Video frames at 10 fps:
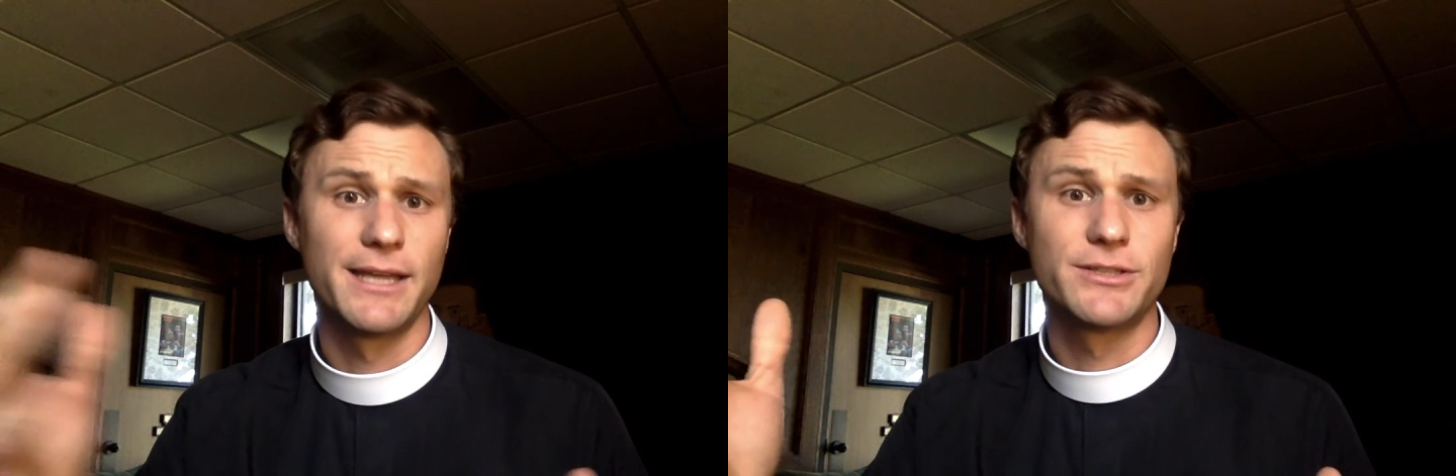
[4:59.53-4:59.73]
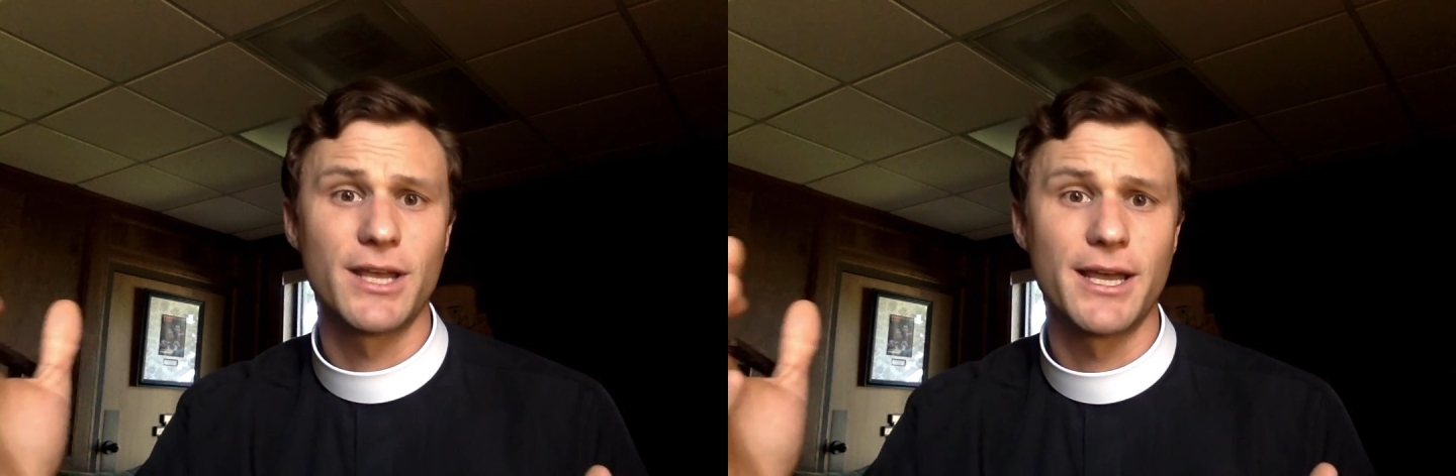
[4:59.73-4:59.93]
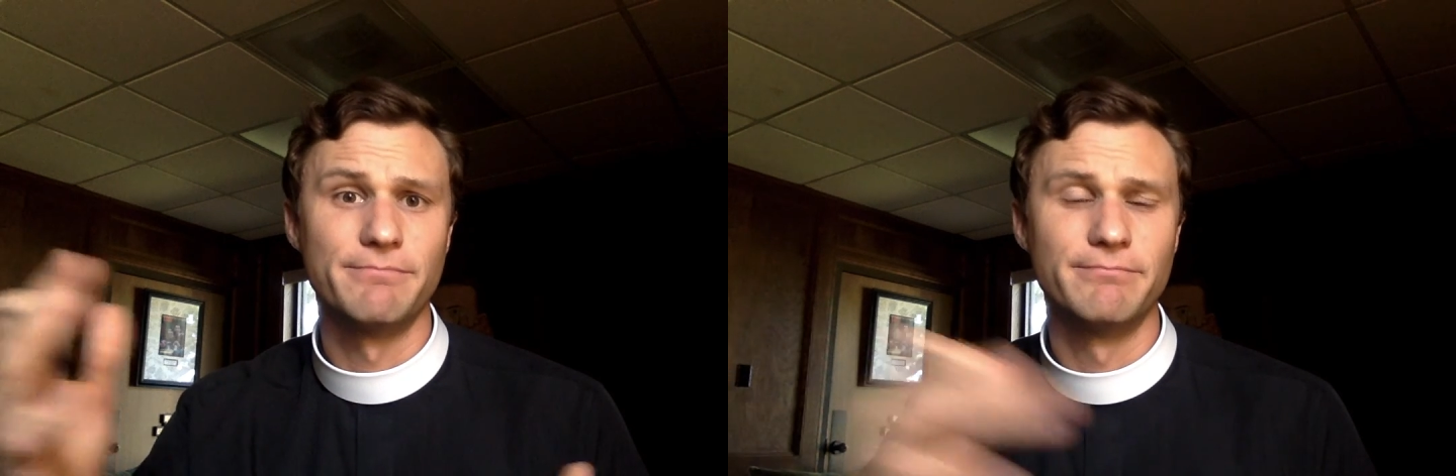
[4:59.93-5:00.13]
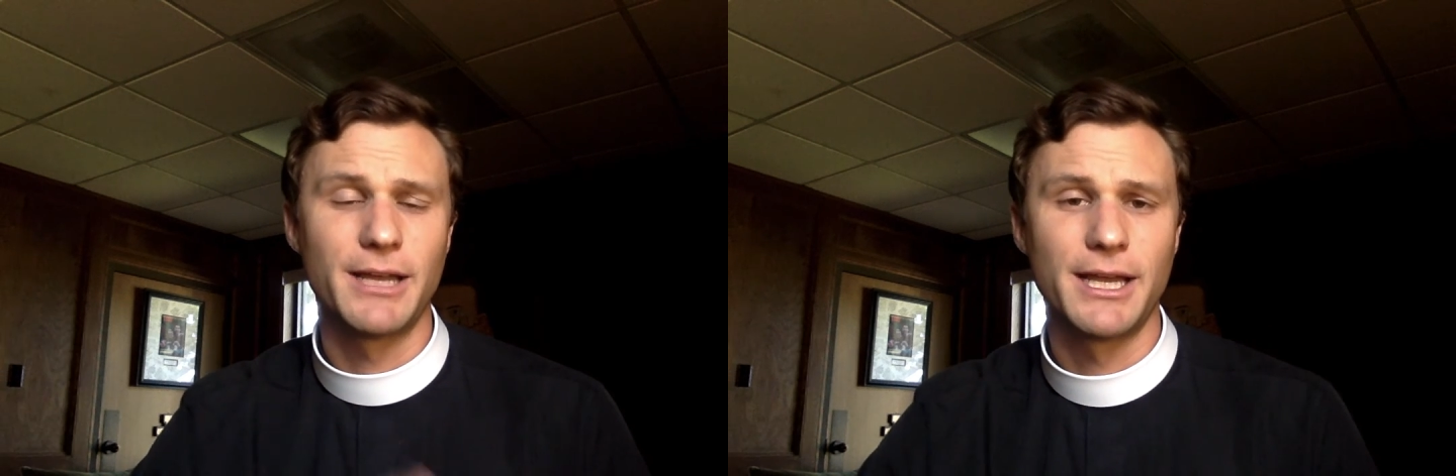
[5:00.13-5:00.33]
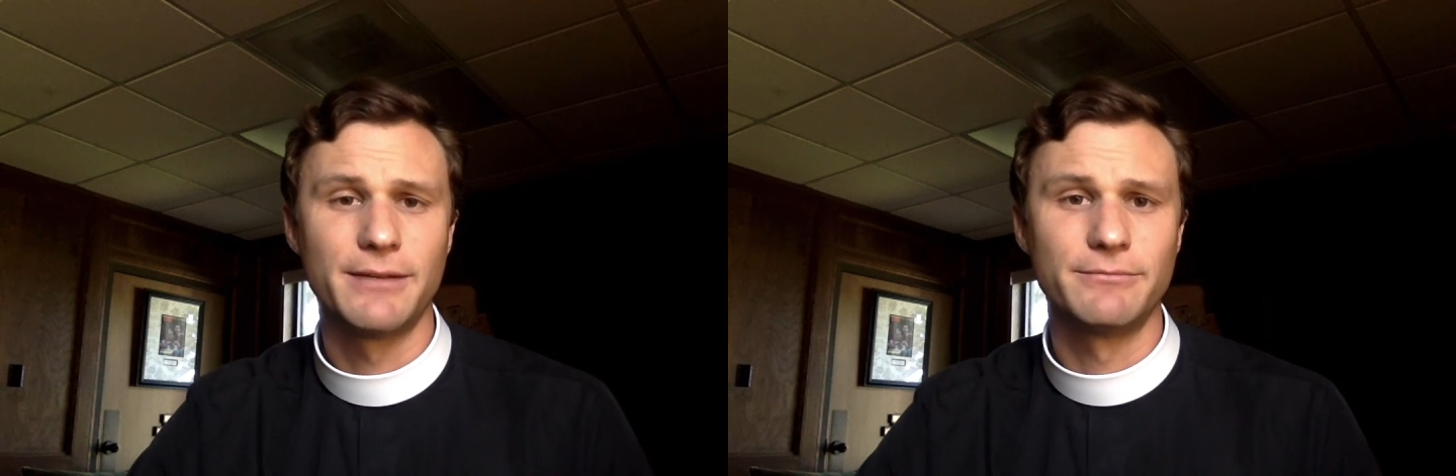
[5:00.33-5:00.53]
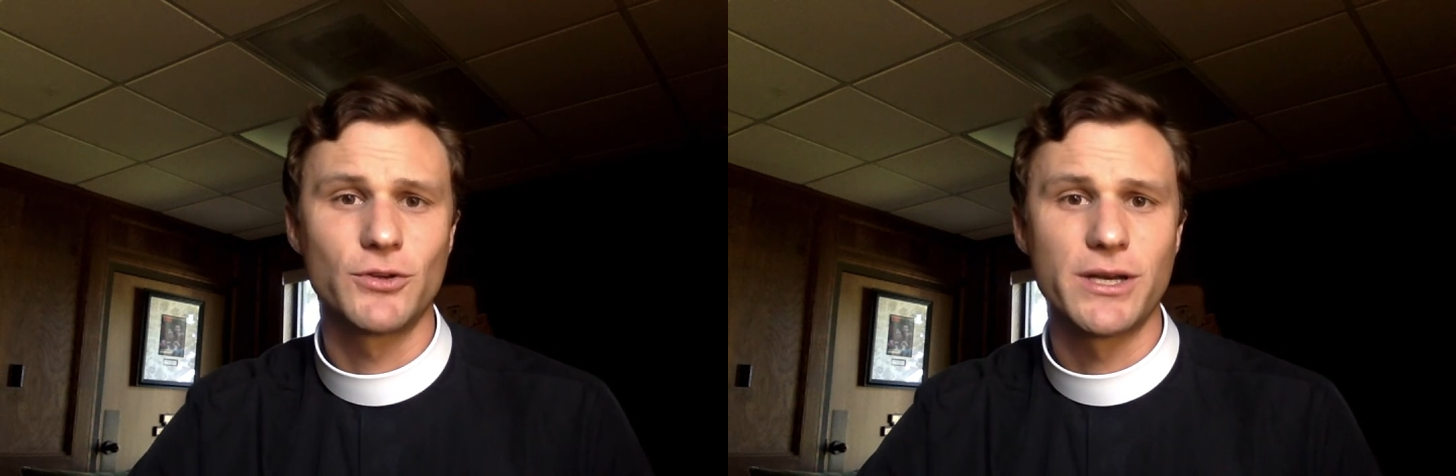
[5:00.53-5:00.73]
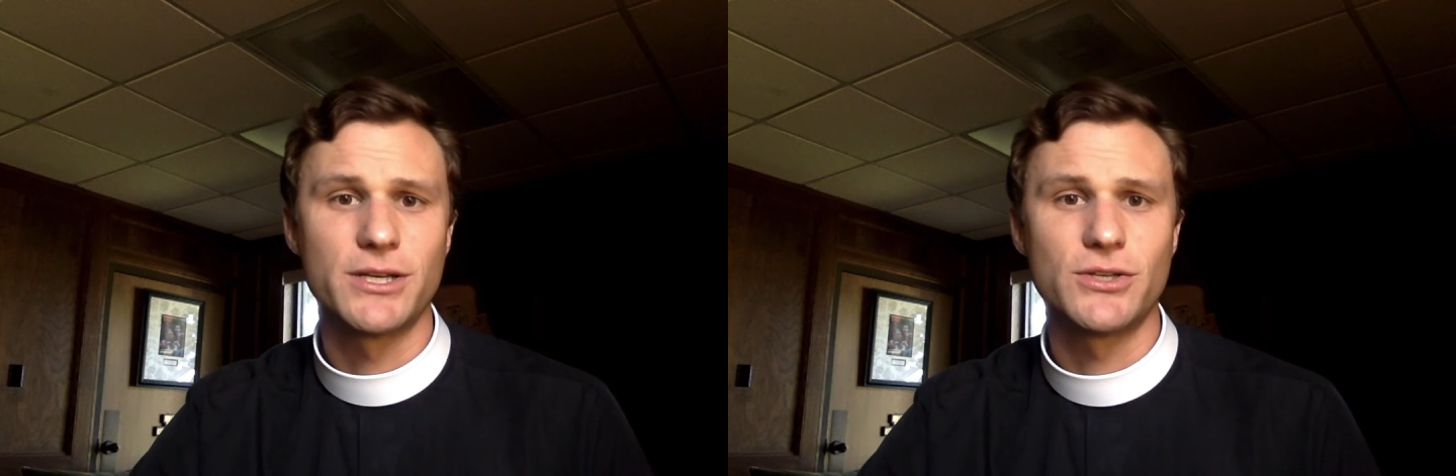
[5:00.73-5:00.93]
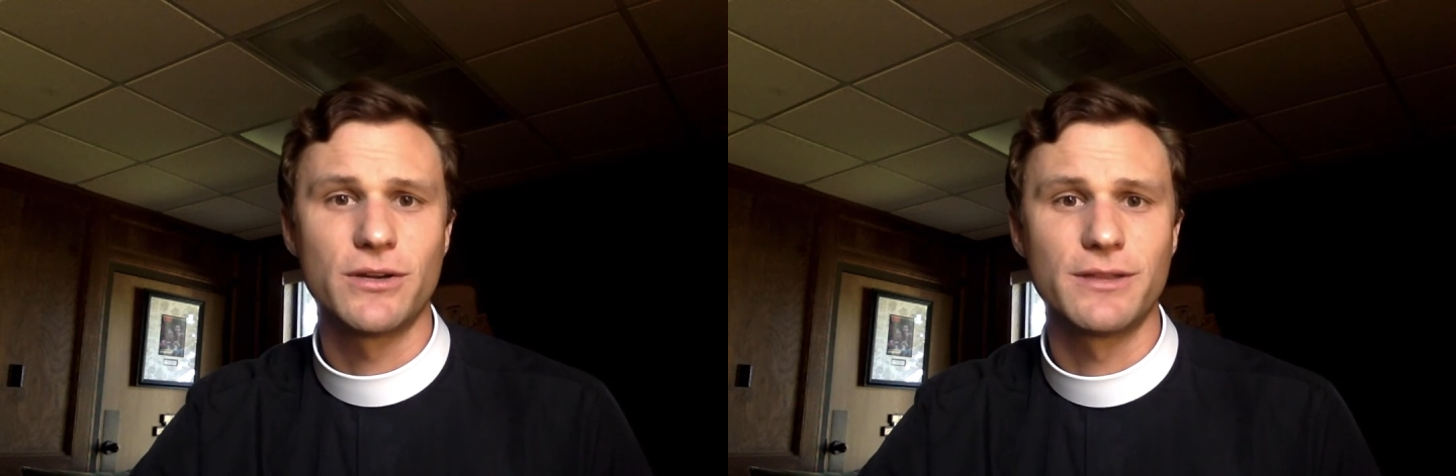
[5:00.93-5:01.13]
It's great
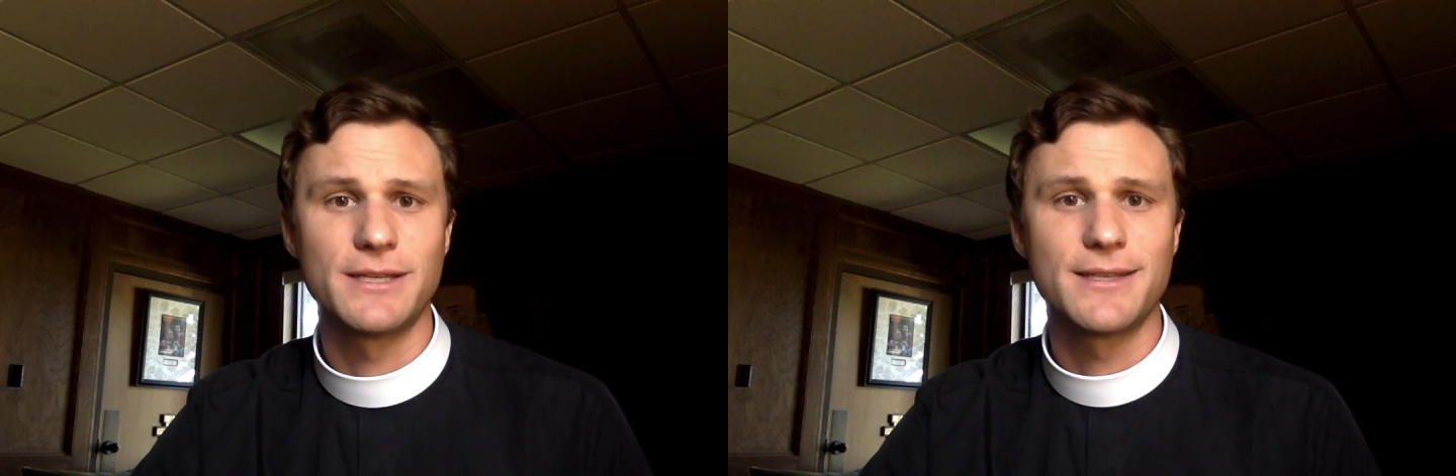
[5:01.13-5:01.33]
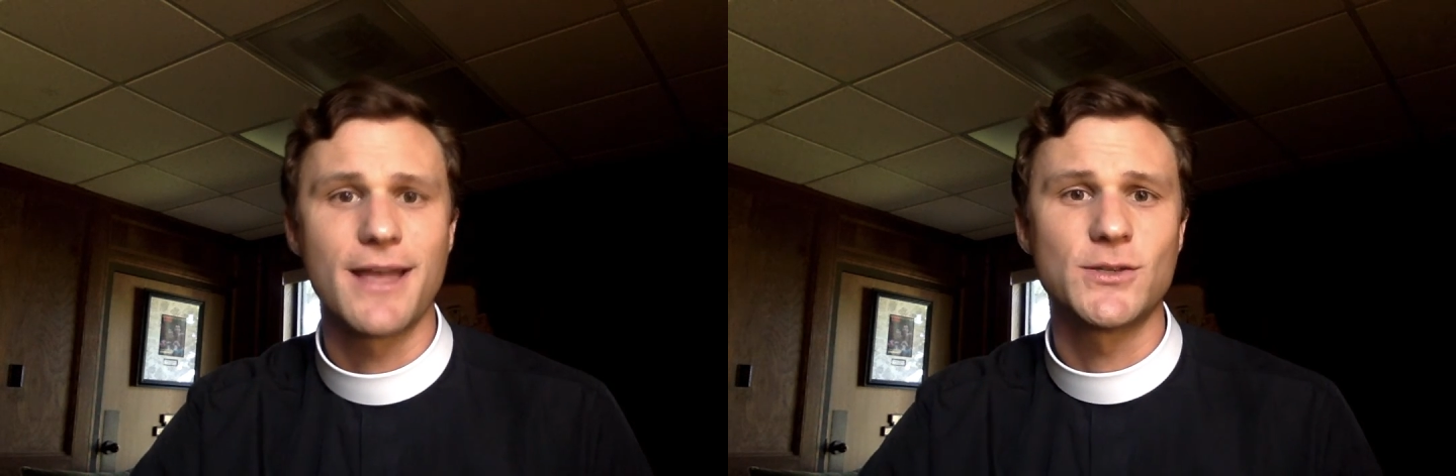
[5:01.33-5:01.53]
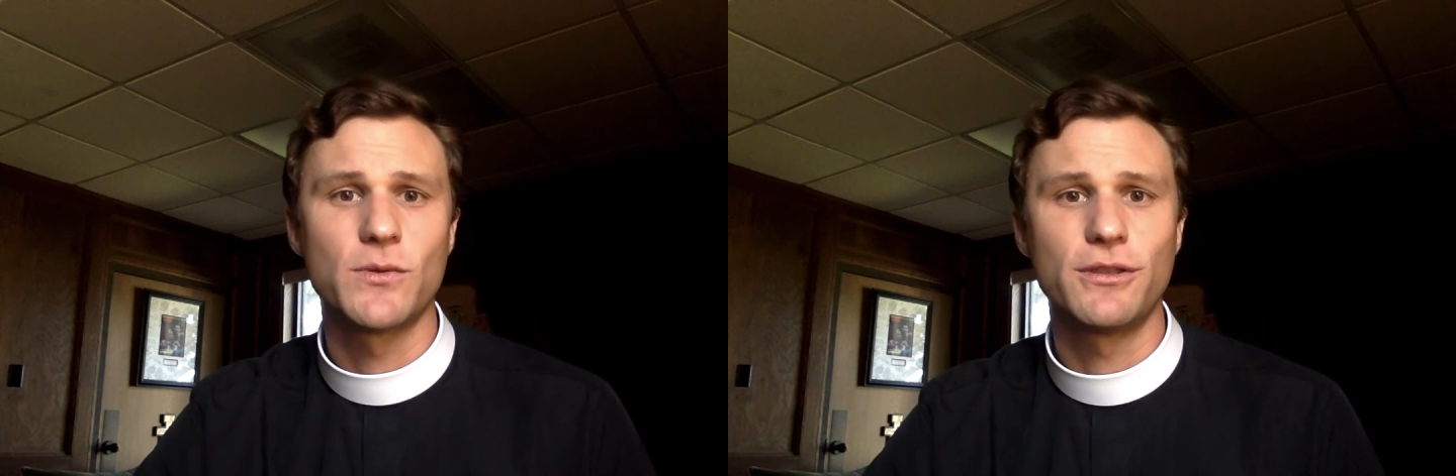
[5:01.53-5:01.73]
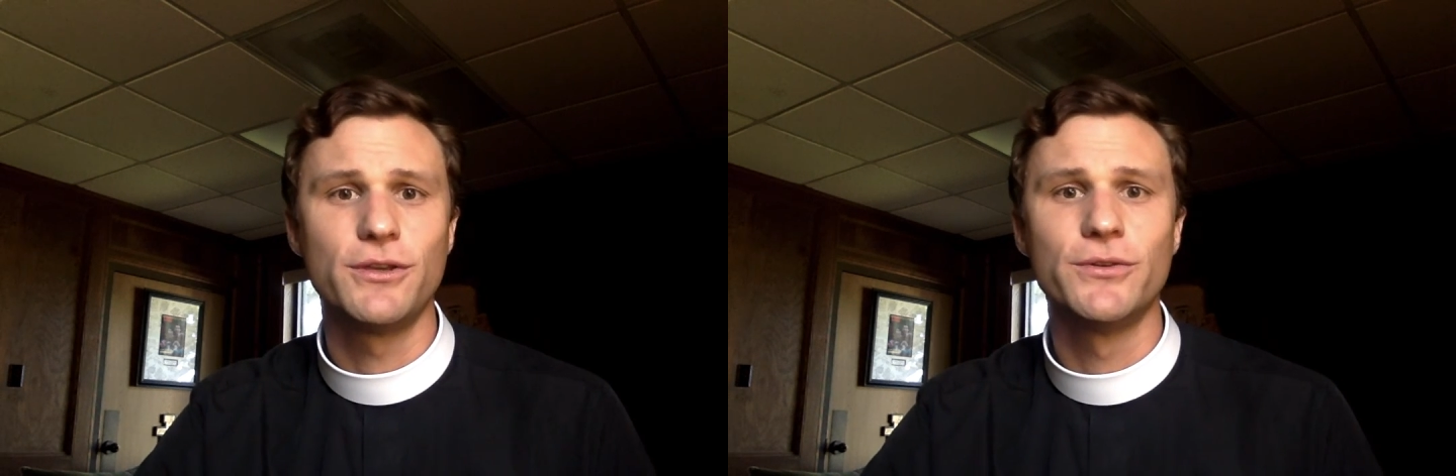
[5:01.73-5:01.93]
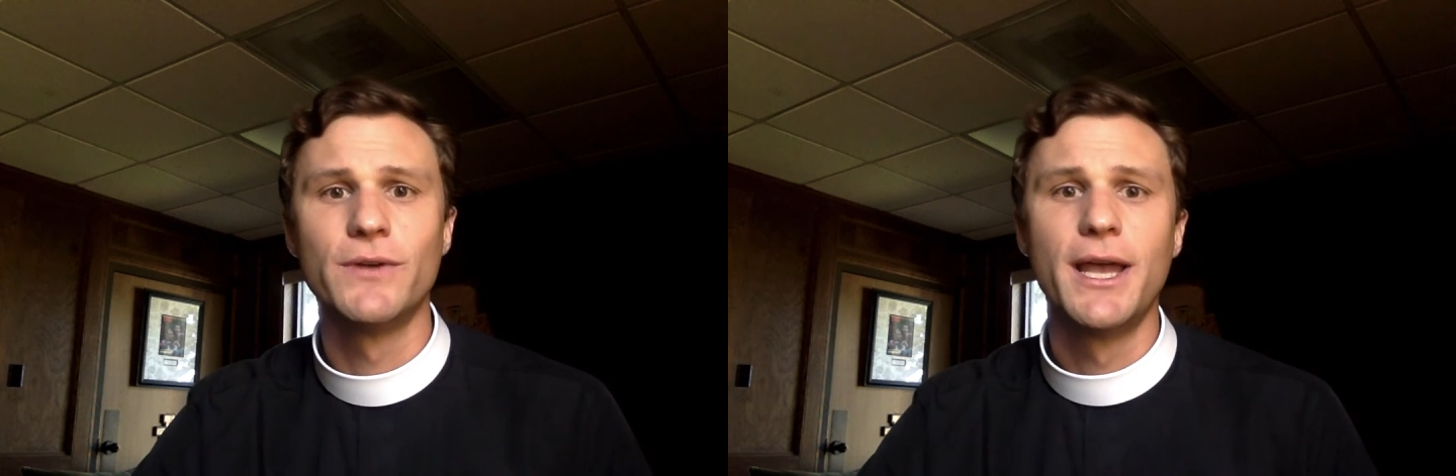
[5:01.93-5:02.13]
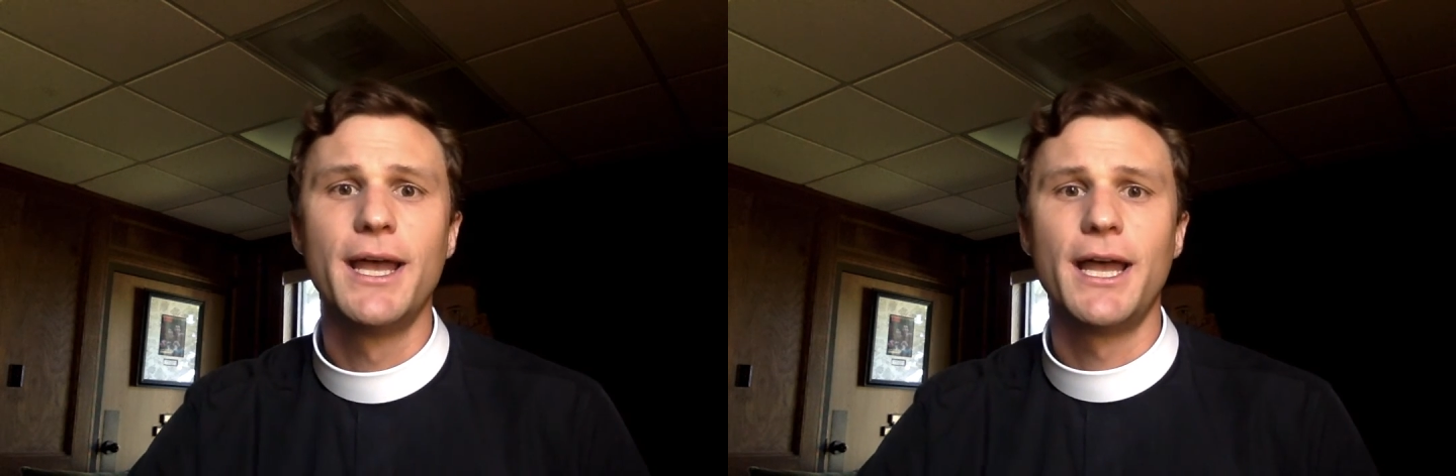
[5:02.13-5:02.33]
to share these thoughts with you.